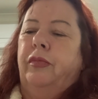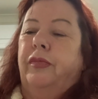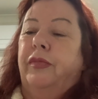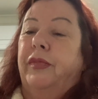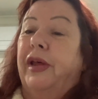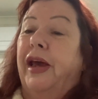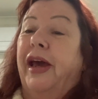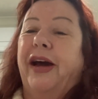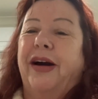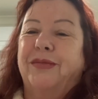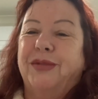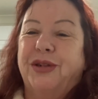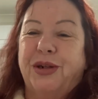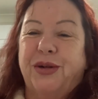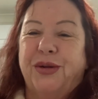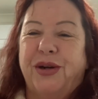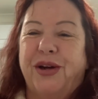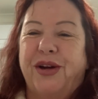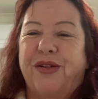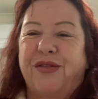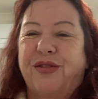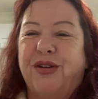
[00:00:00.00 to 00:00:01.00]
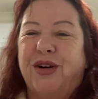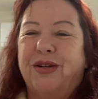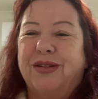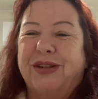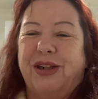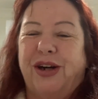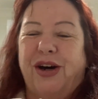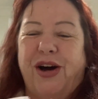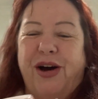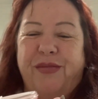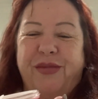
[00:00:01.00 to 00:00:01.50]
Yeah, I'm doing it real
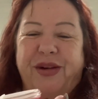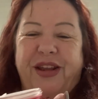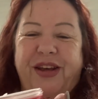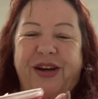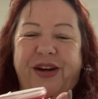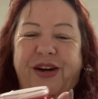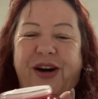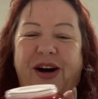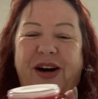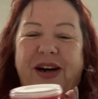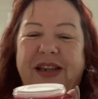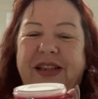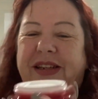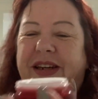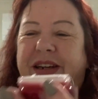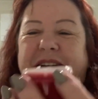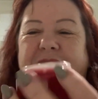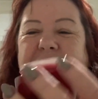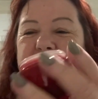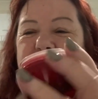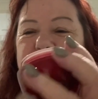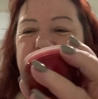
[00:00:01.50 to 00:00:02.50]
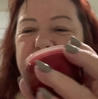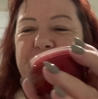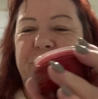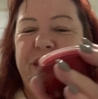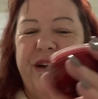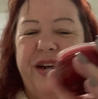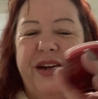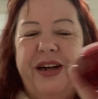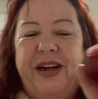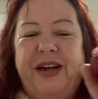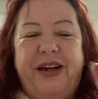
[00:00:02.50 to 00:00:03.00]
time with you guys. I don't know
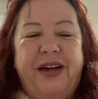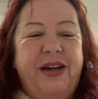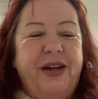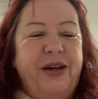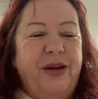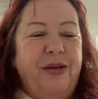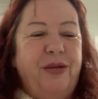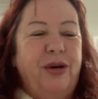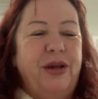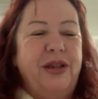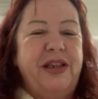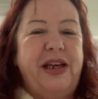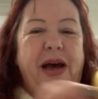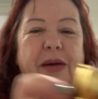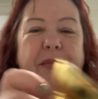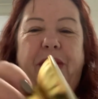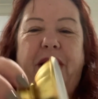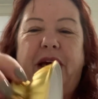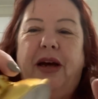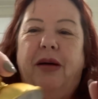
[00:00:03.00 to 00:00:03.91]
what's happening.